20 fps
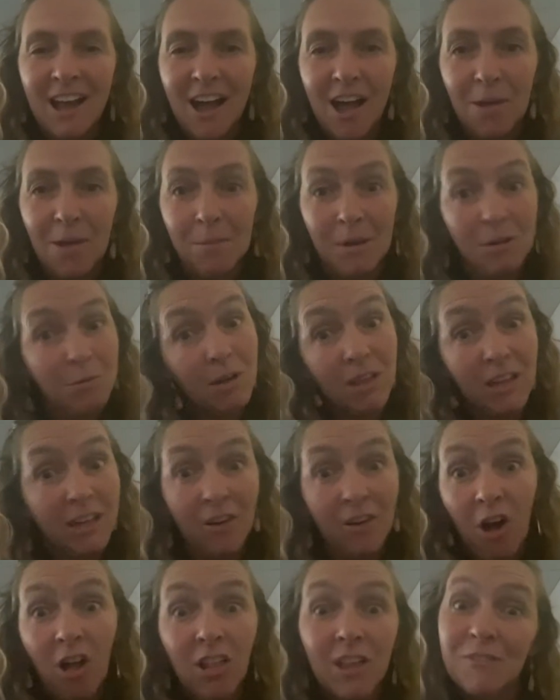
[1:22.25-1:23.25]
and
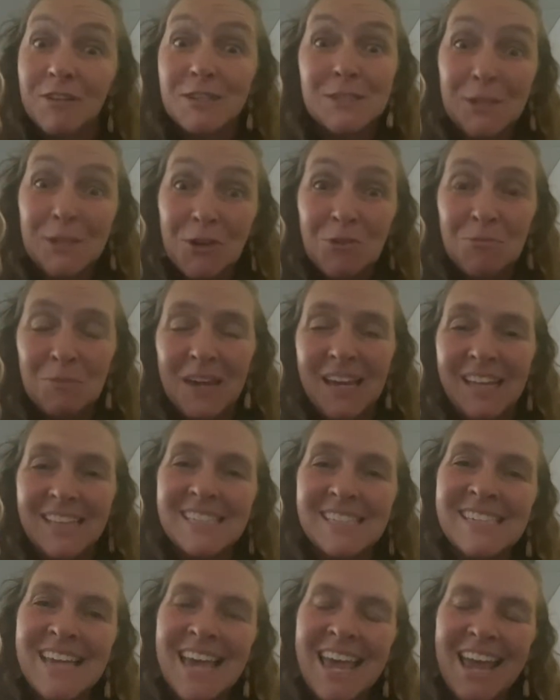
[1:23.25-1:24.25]
really all of us
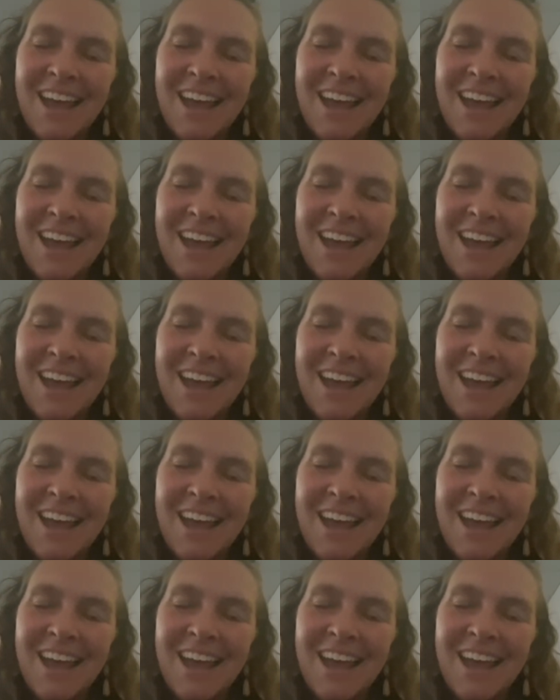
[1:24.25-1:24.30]
humans